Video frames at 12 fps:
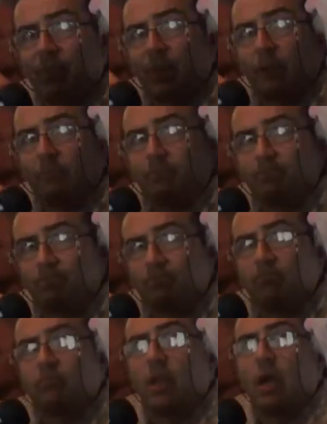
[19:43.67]
diamond up
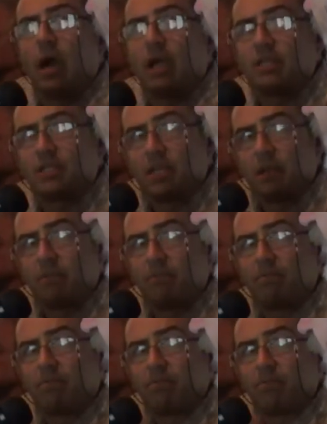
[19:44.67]
from the corner. I see
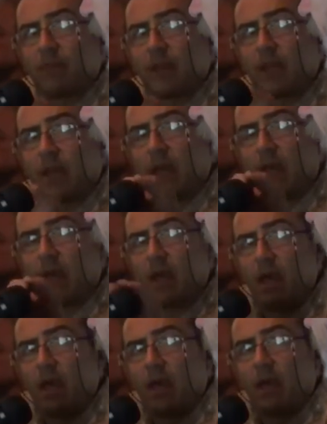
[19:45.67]
and I
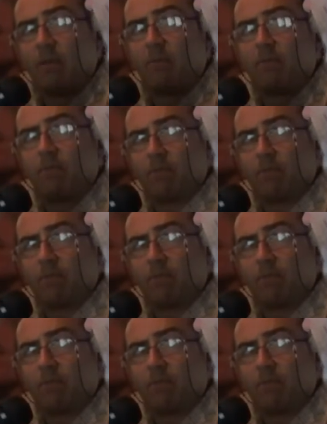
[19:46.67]
almost crashed it in the corner